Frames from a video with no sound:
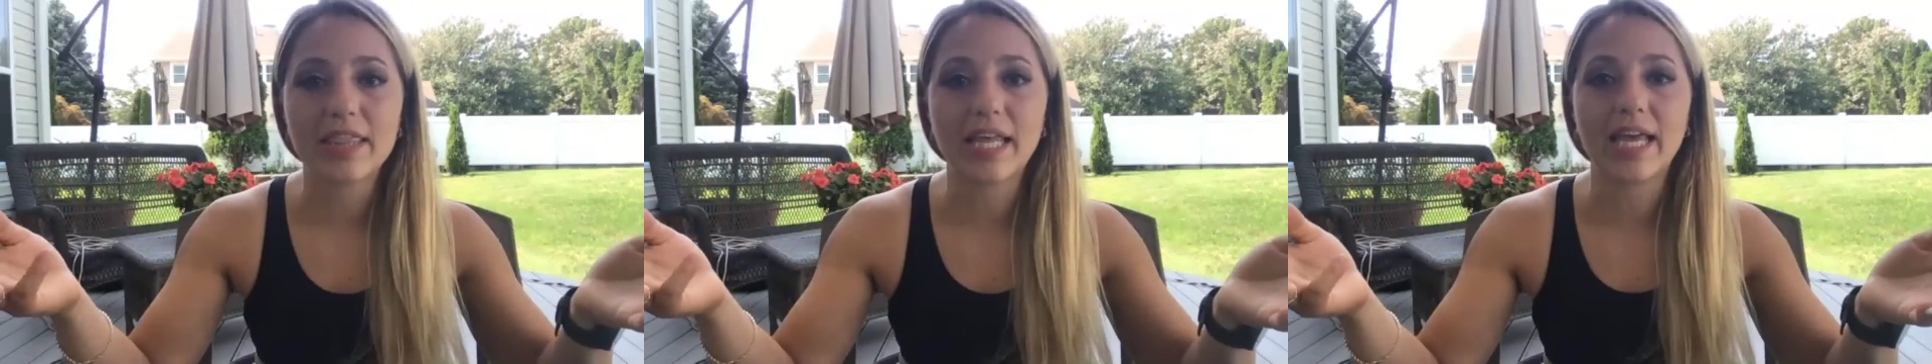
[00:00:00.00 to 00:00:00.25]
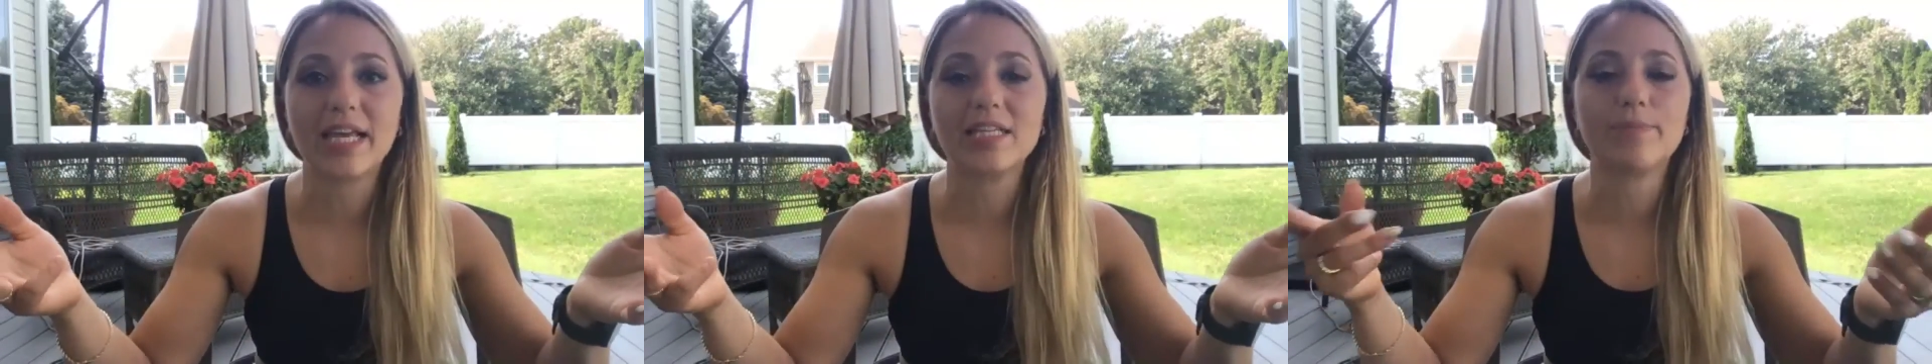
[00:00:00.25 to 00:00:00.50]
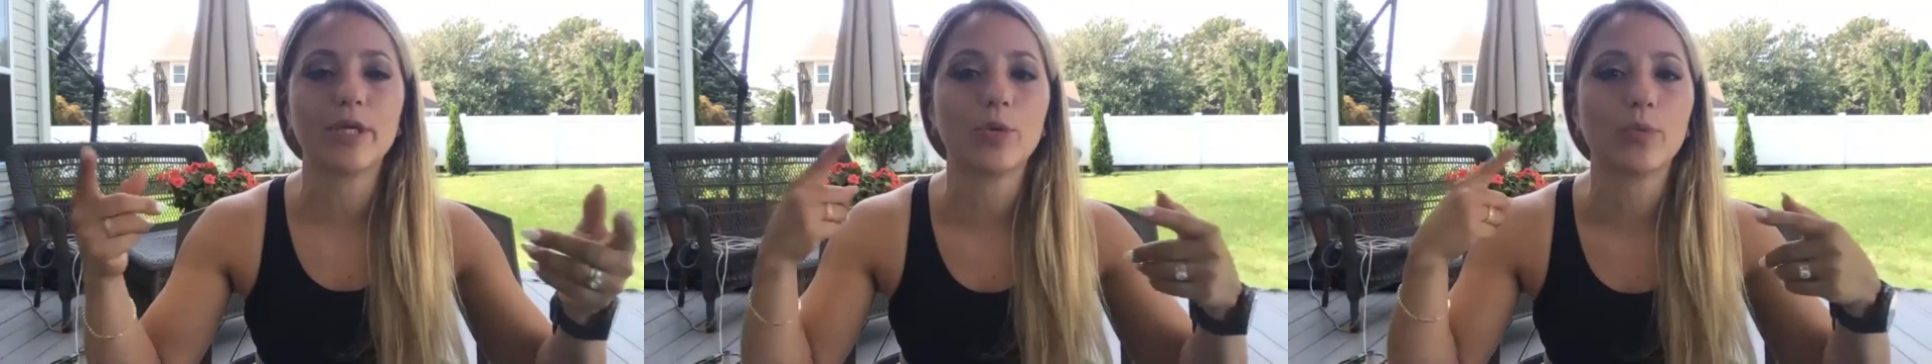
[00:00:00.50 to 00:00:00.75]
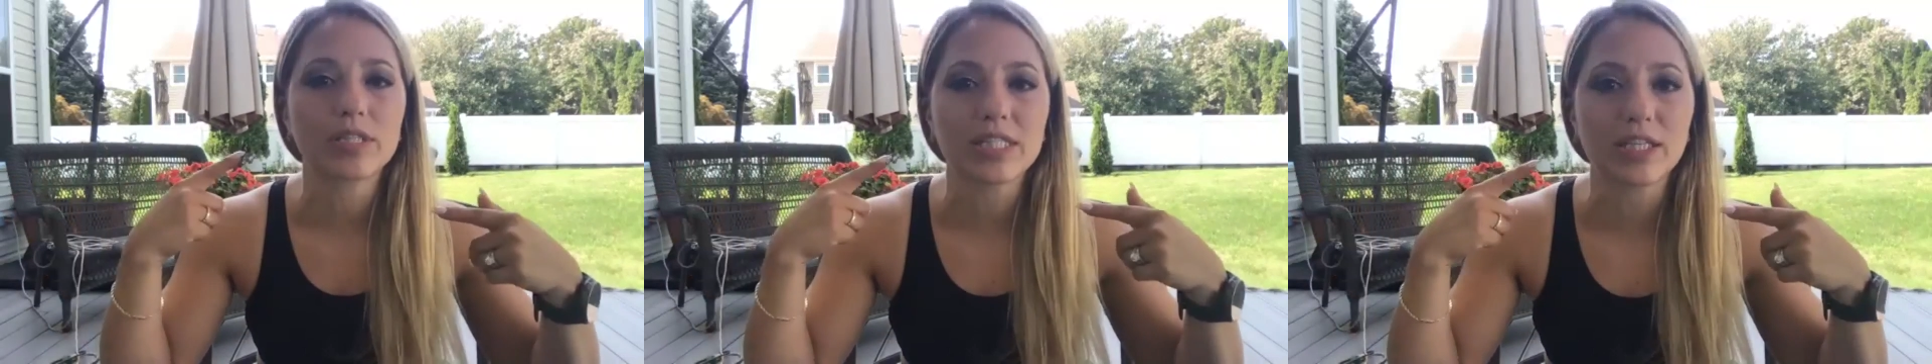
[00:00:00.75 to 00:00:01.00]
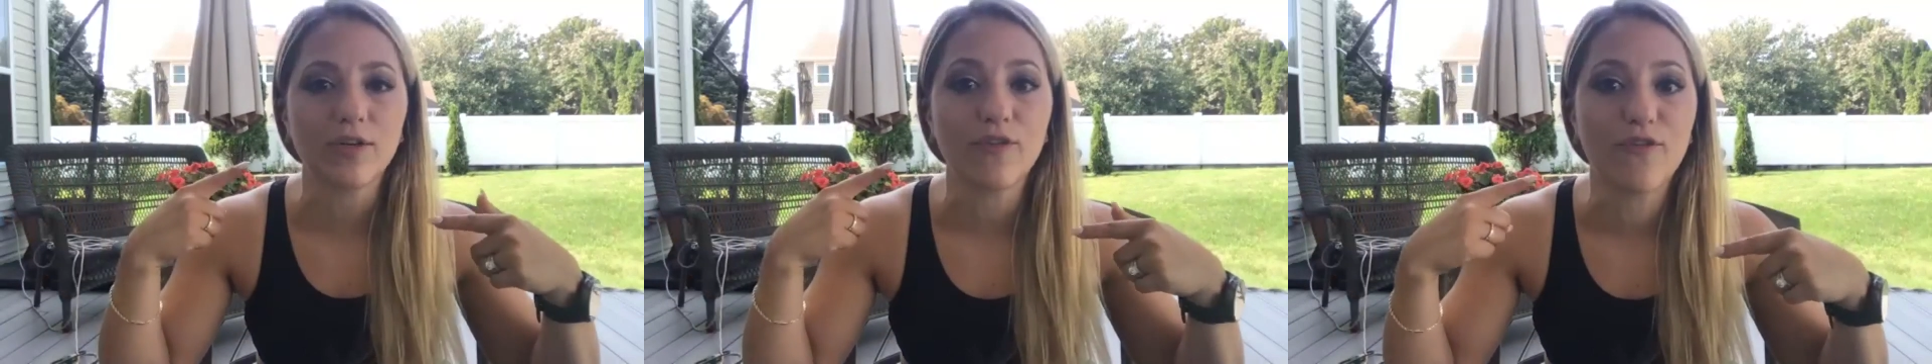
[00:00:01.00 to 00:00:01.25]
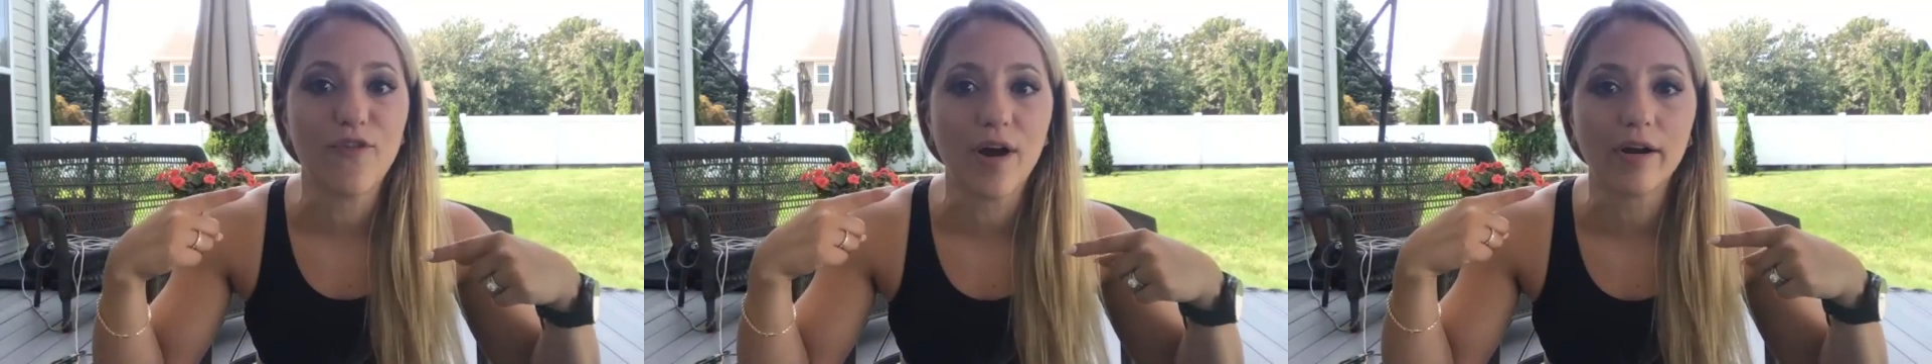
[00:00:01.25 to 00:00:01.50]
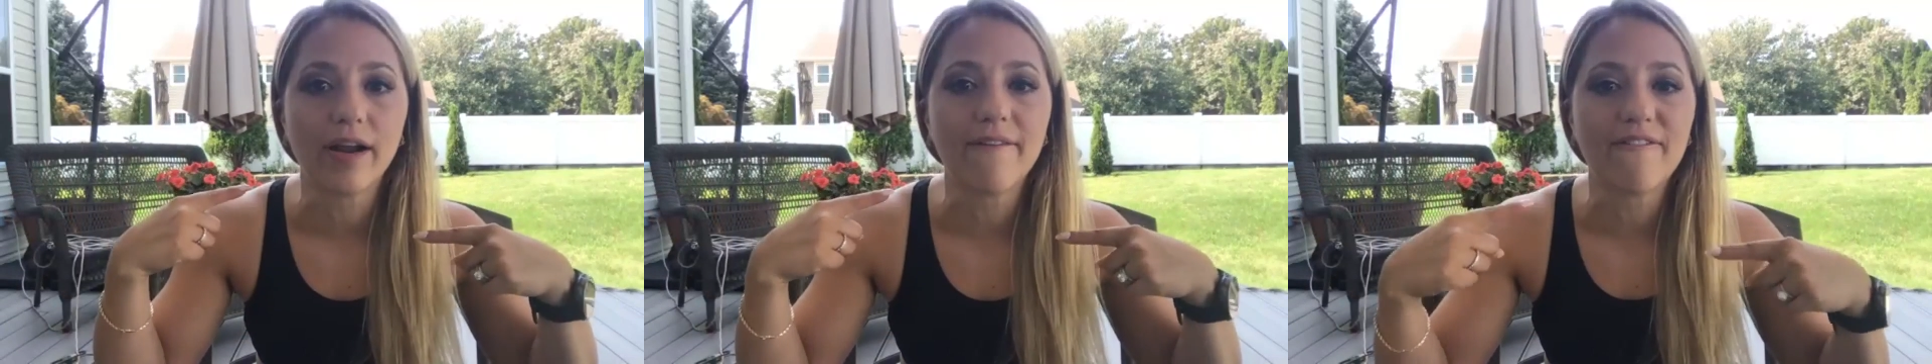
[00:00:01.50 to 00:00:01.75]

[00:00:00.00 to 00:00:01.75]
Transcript: things, but you were still very,